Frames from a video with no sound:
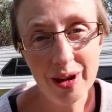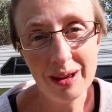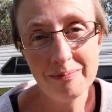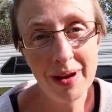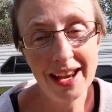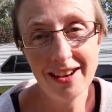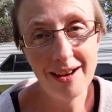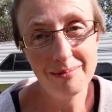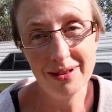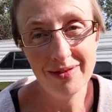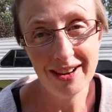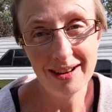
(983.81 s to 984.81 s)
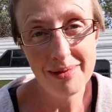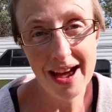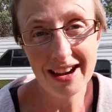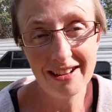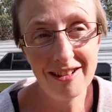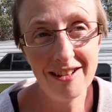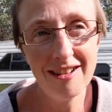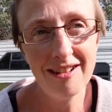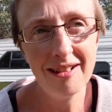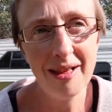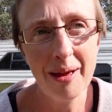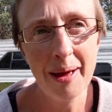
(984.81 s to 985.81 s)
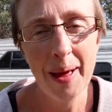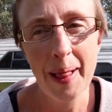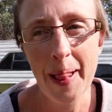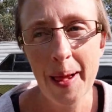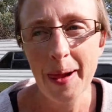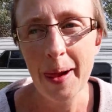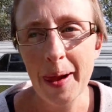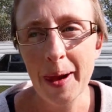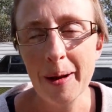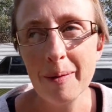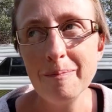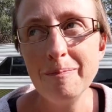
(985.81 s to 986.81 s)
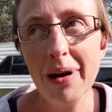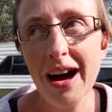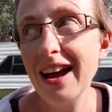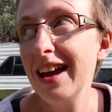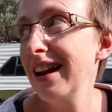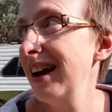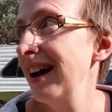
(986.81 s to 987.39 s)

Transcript: It might not be very bad at all. But